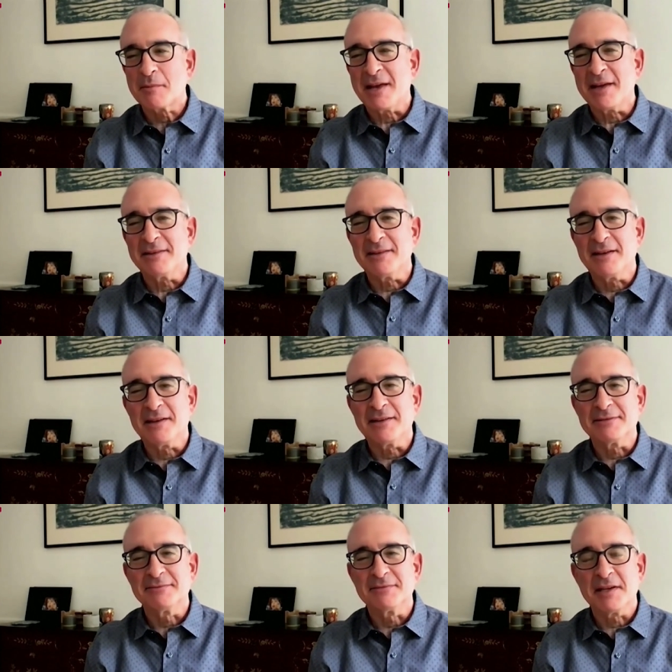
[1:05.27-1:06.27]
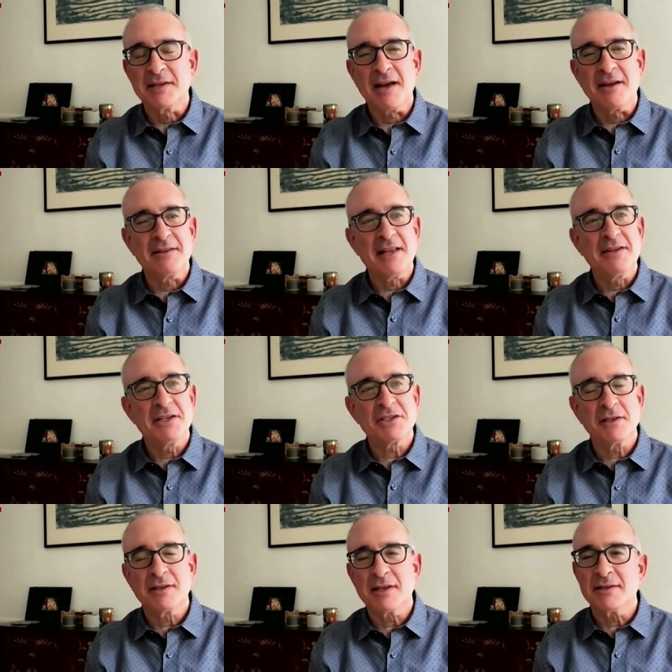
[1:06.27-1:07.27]
And
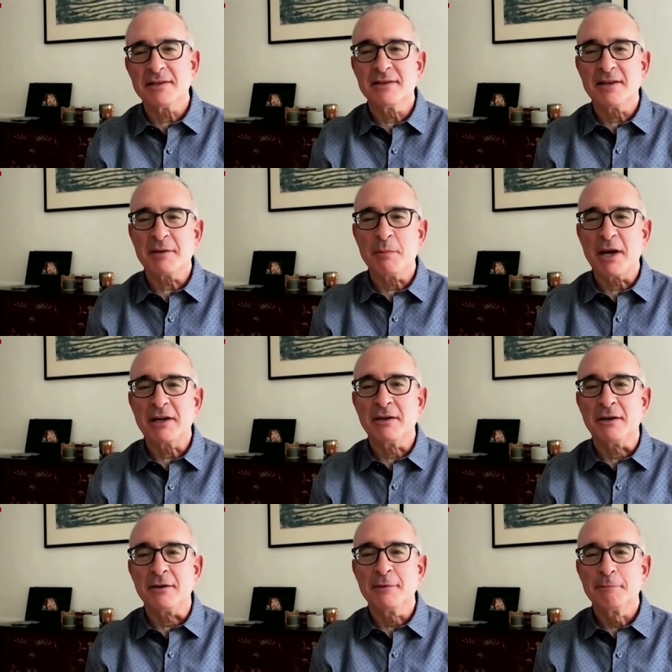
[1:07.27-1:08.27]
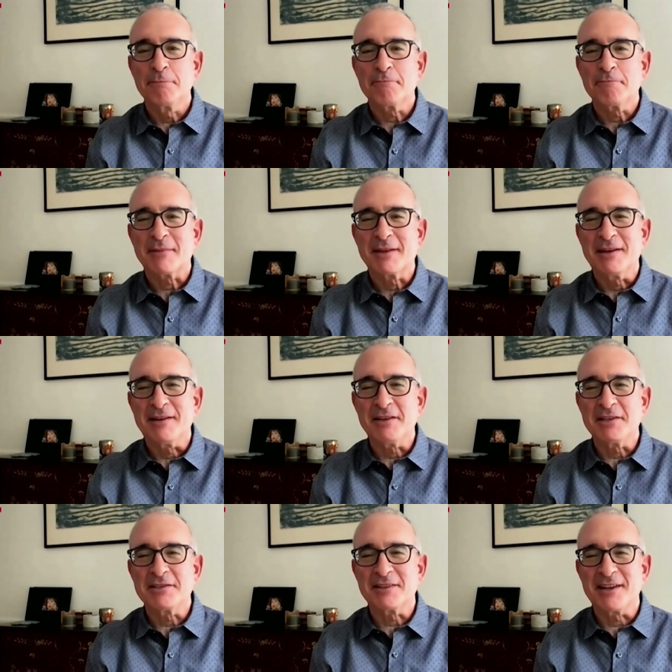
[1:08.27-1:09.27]
initially, they didn't take my call.
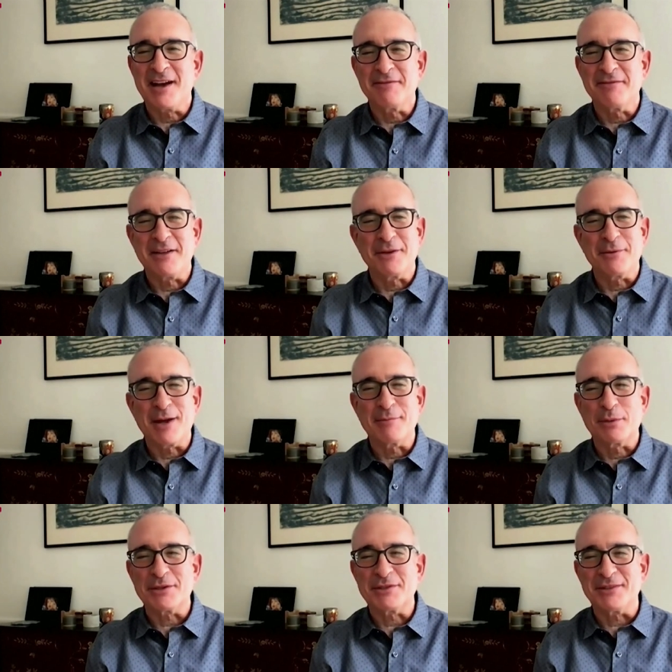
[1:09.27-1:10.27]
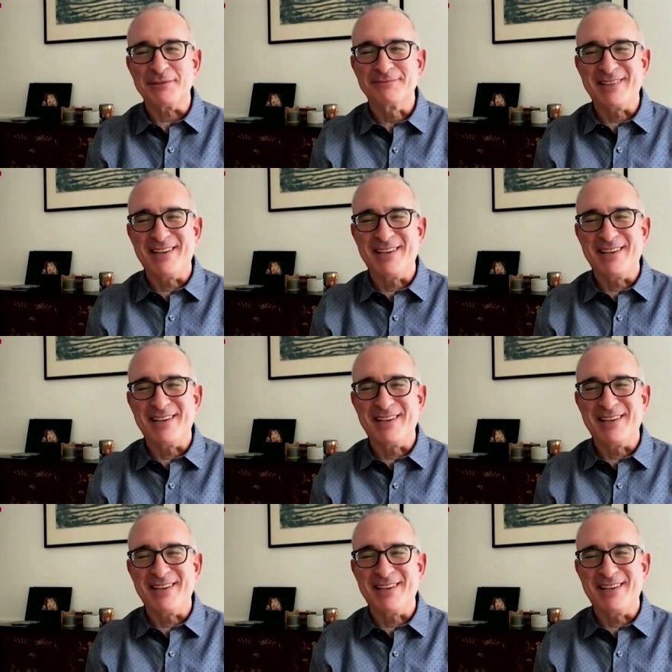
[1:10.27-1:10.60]
Eventually, I found the right person.